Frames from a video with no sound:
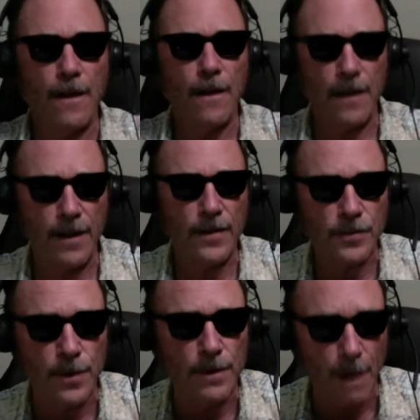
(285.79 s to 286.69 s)
It's
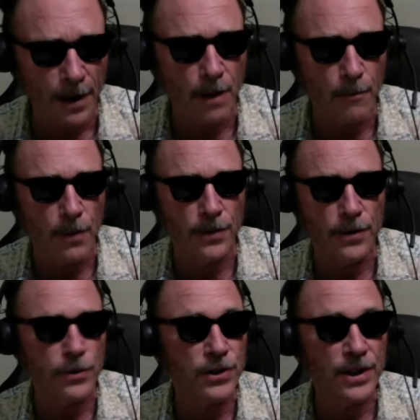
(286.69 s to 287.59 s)
remarkable. You
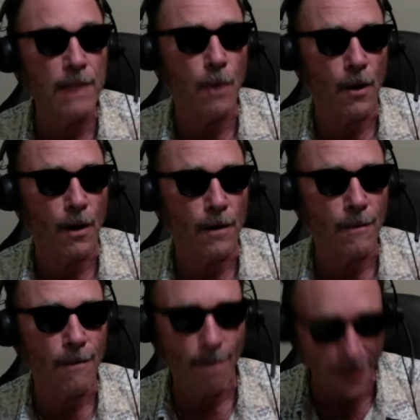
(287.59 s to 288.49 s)
see more.
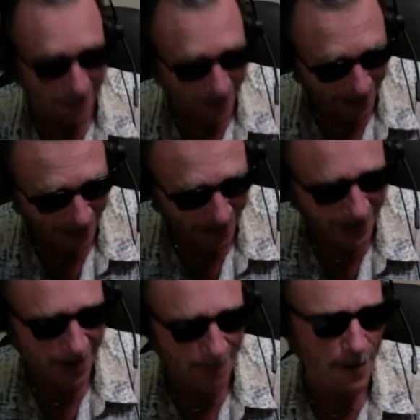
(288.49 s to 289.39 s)

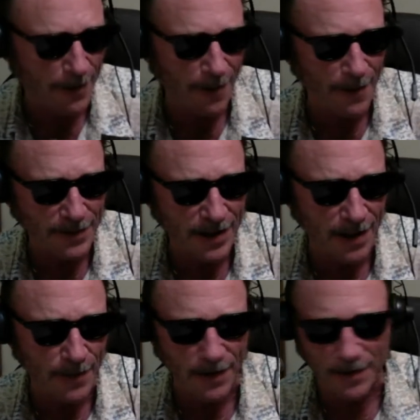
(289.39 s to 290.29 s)
I'm always
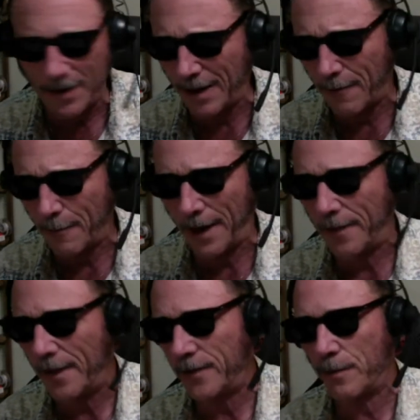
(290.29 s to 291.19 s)
tempted. Never mind.
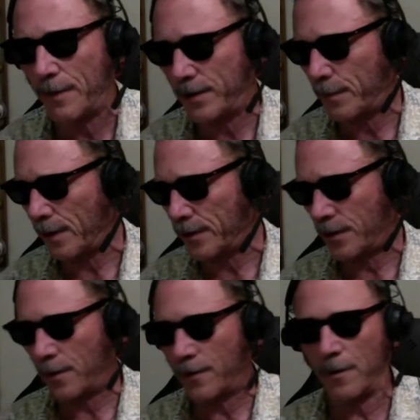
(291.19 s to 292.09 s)
It's a baseball
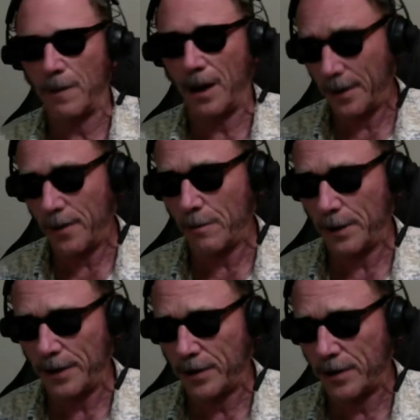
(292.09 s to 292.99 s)
joke from under the
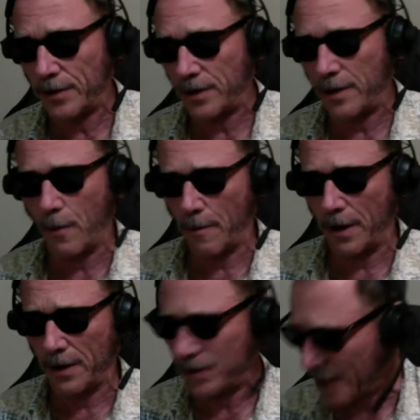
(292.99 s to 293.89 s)
bleachers. See more butts. That's